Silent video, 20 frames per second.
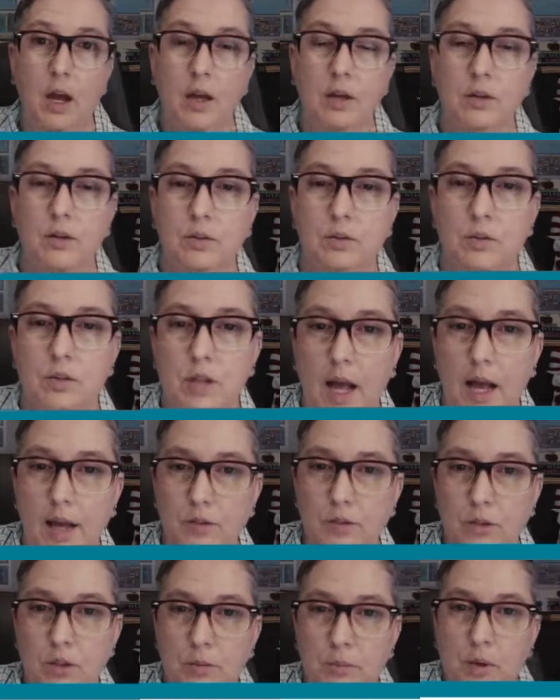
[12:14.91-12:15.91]
Google
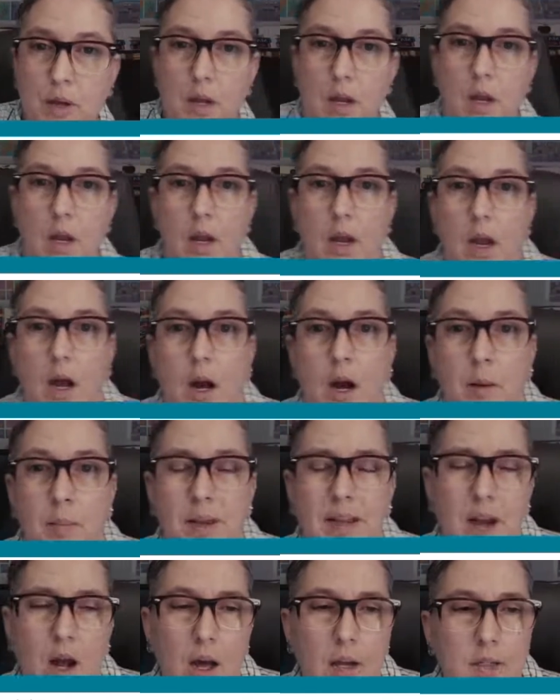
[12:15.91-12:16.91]
Classroom
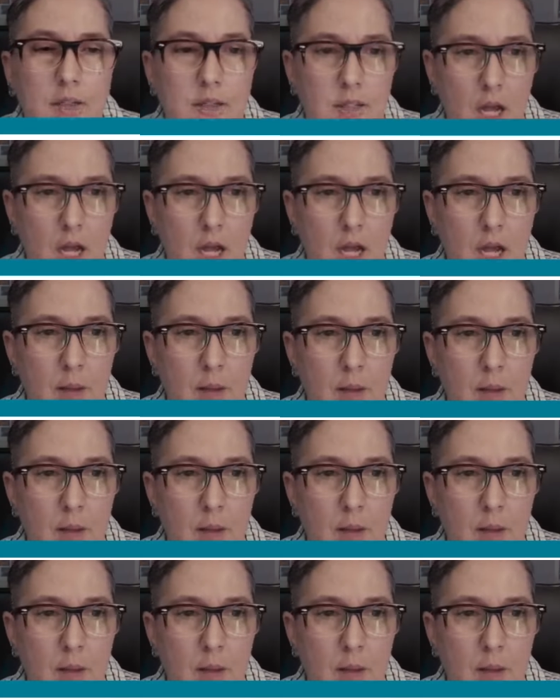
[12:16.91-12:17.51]
and on assignments.